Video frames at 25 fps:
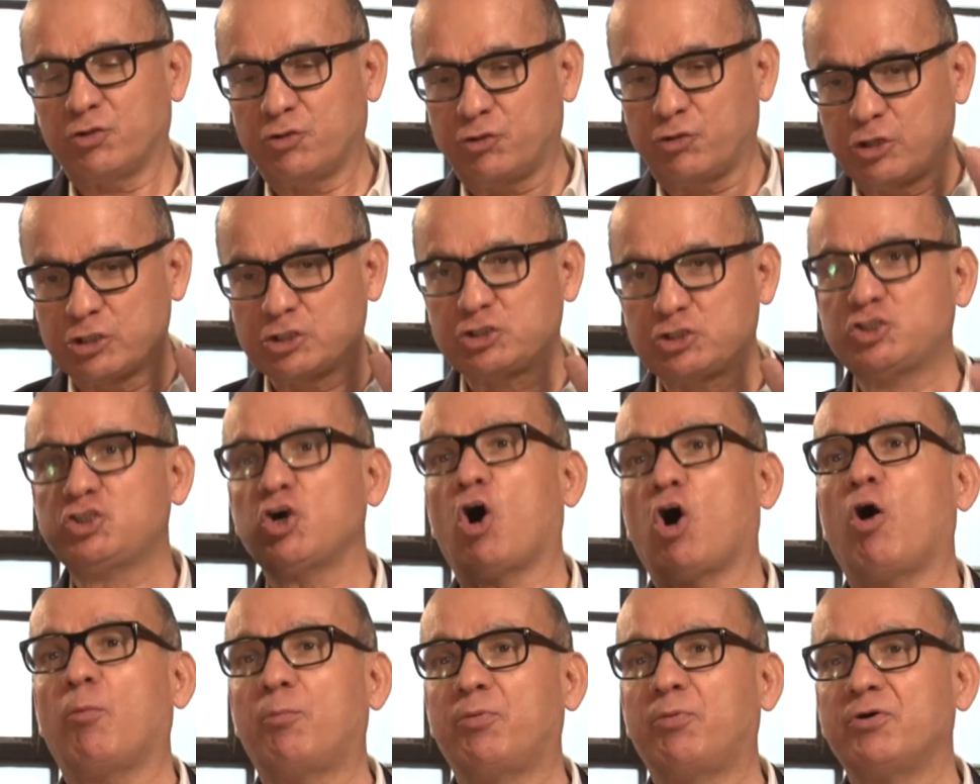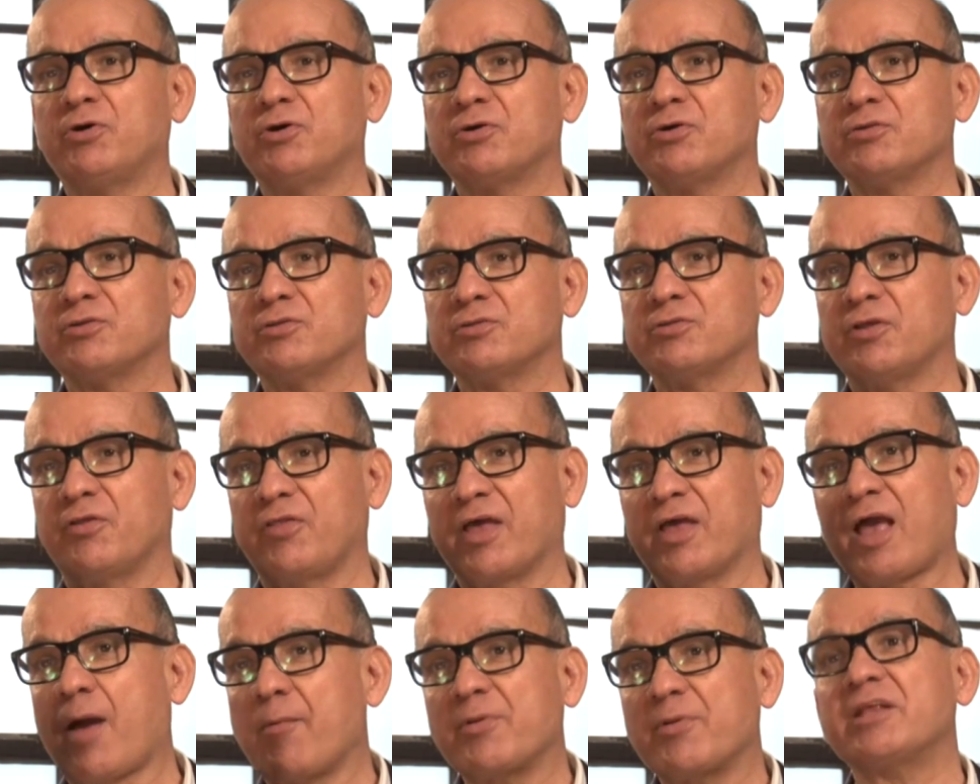the job that
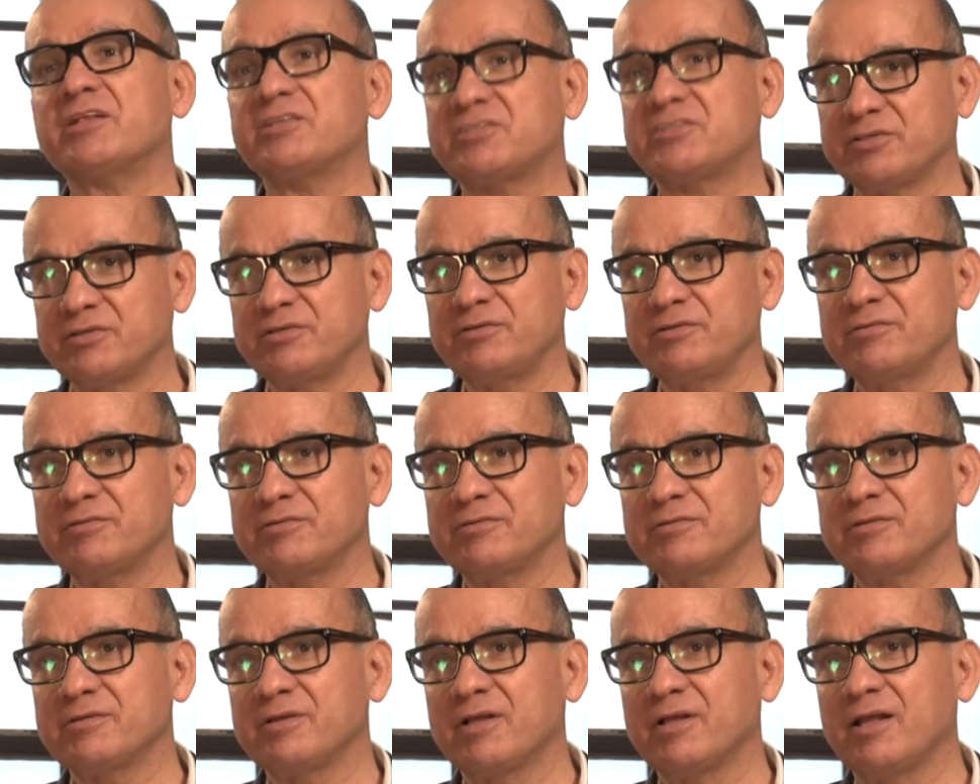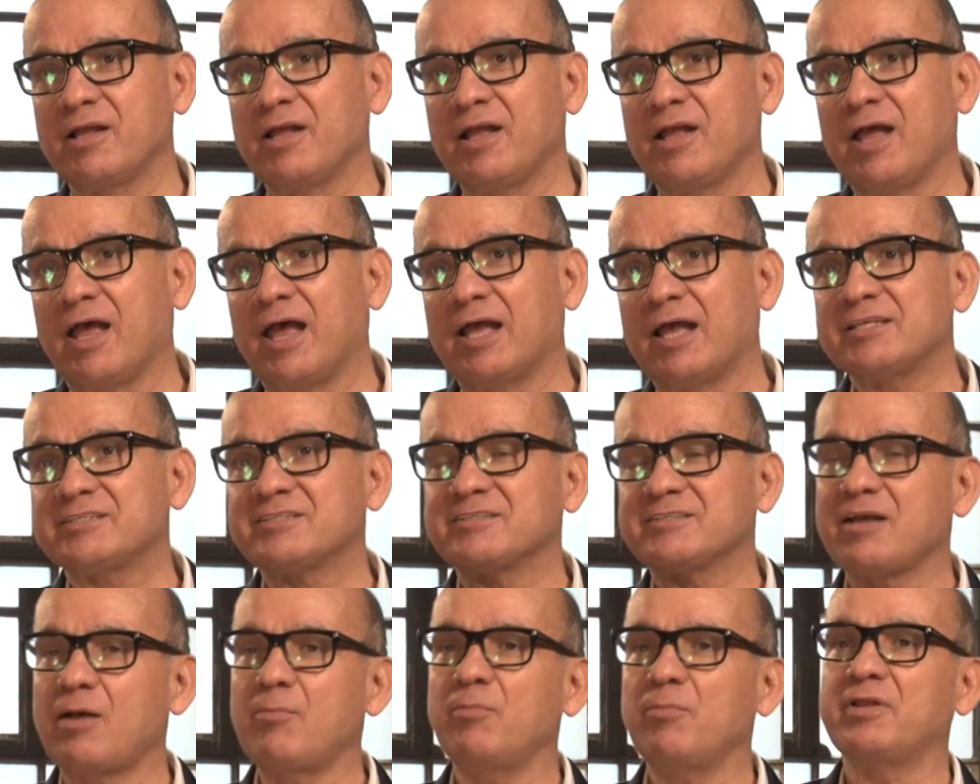they're coming into. And
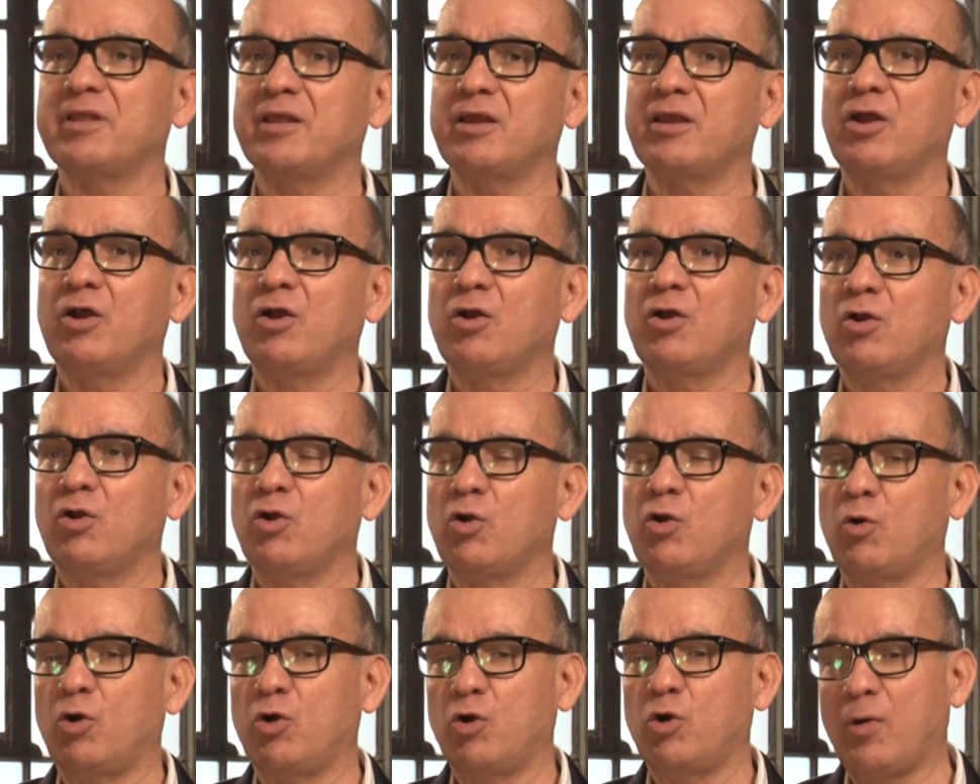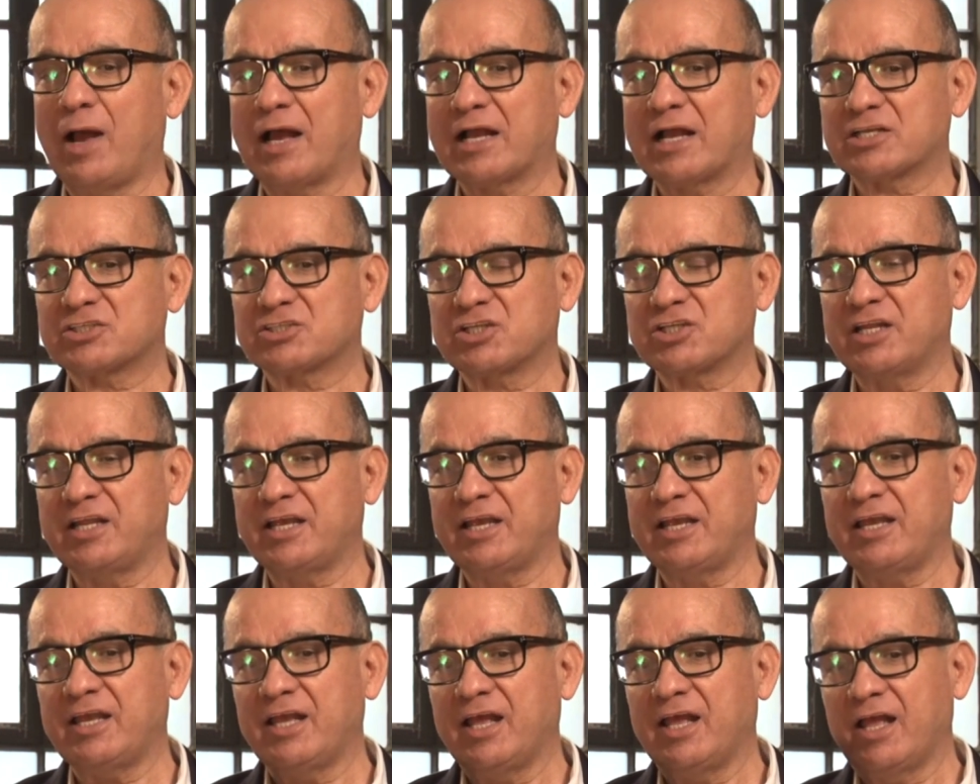somebody who
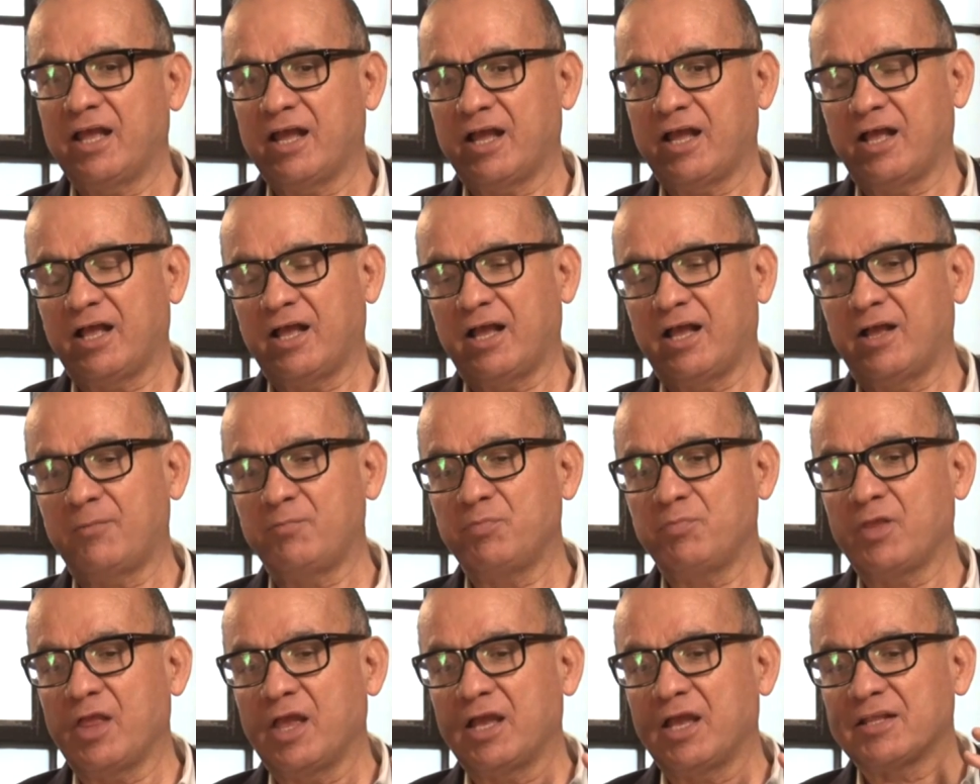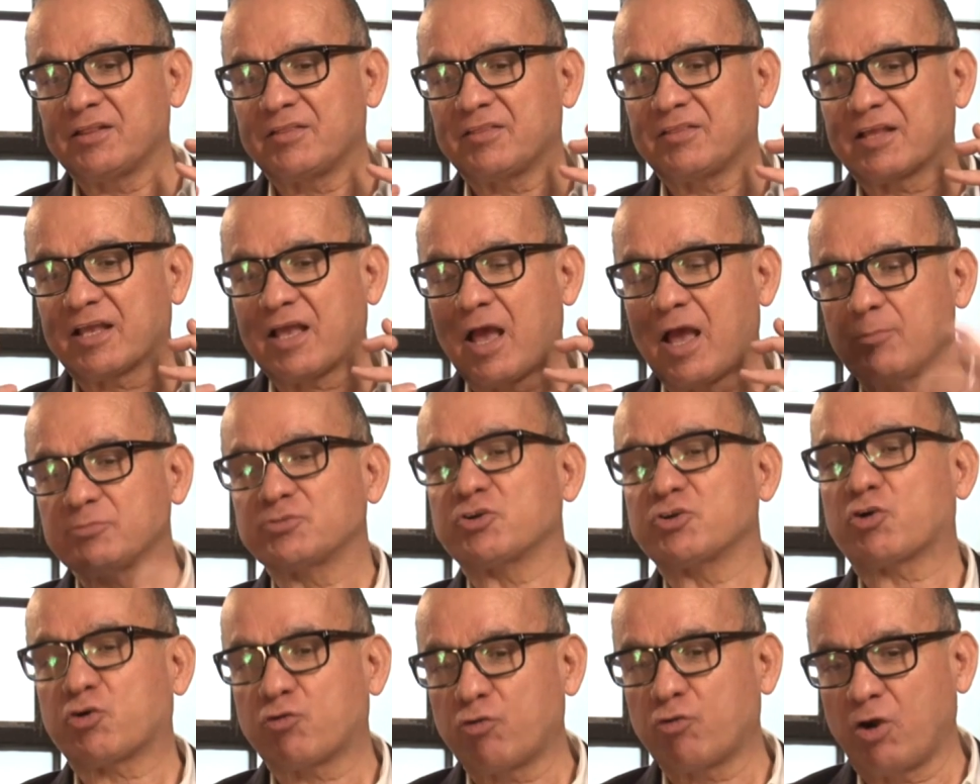actually comes
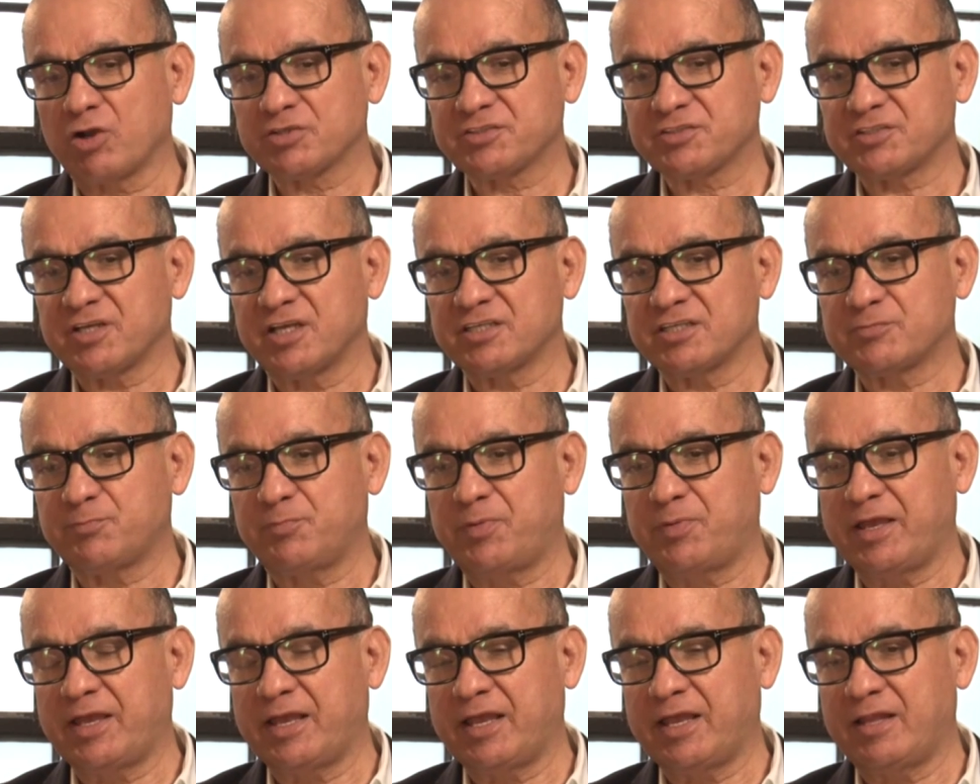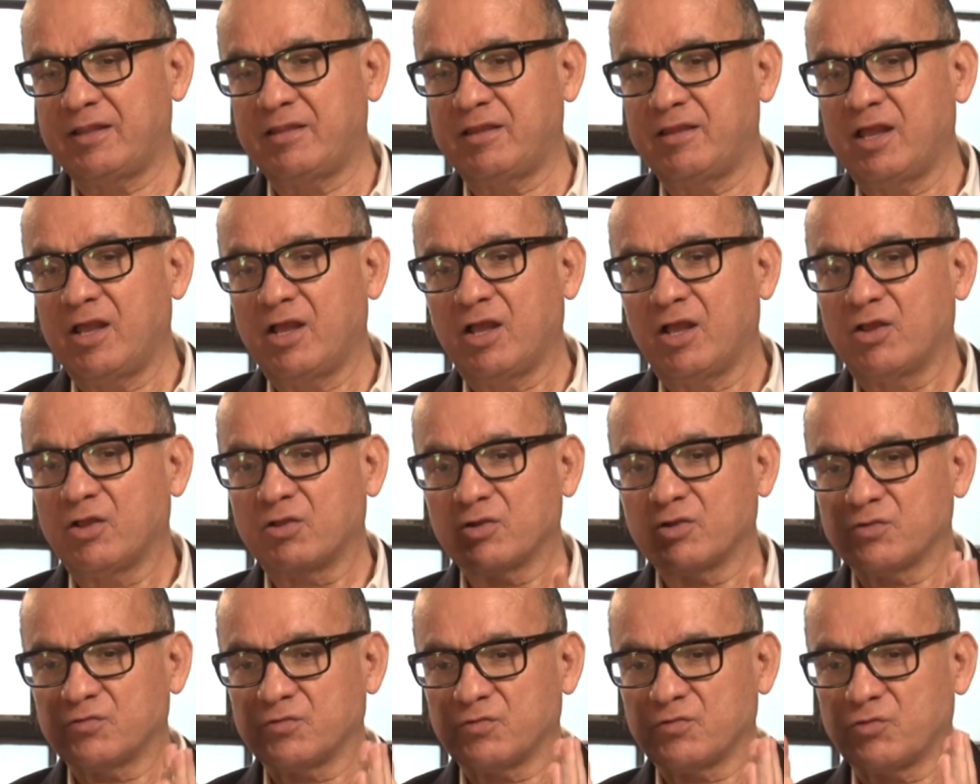across as being
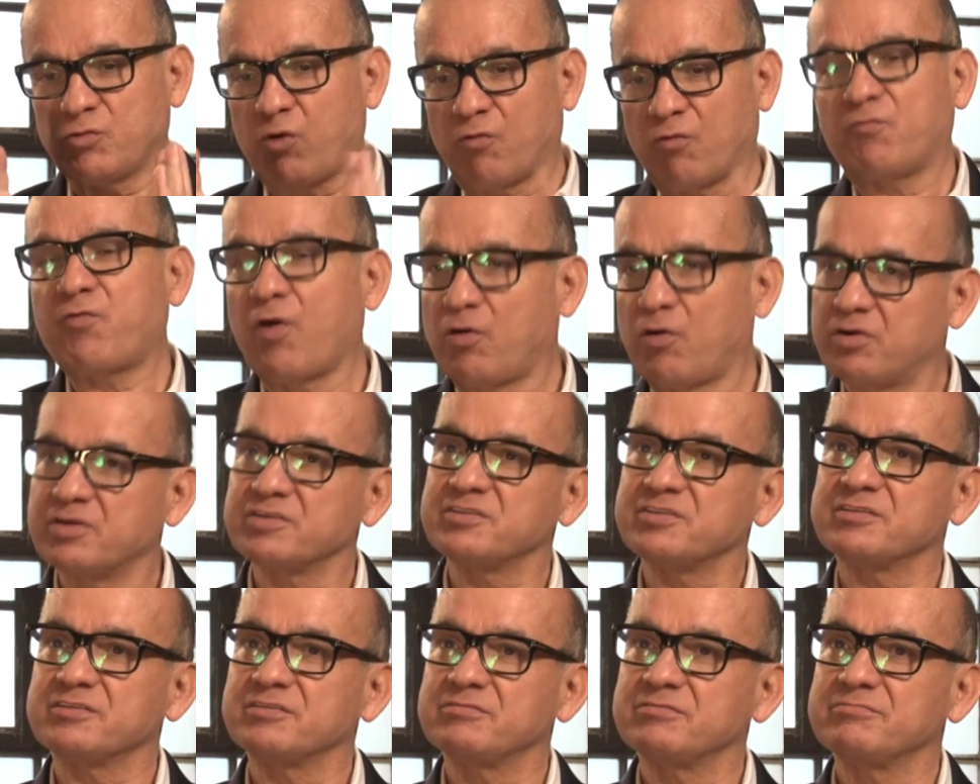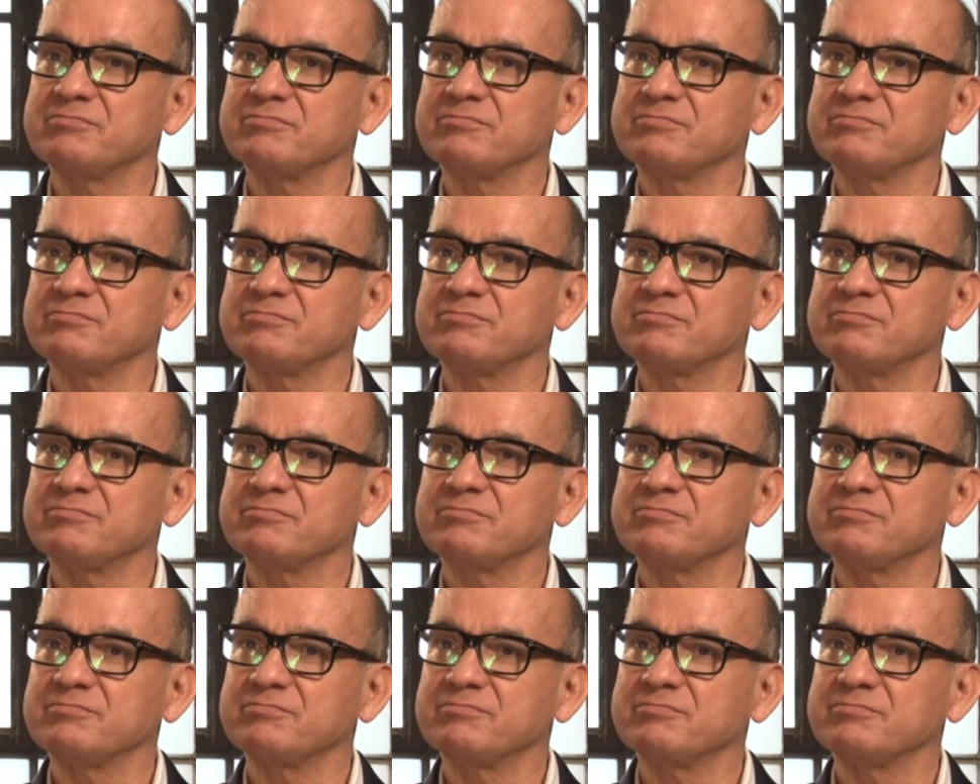not focused.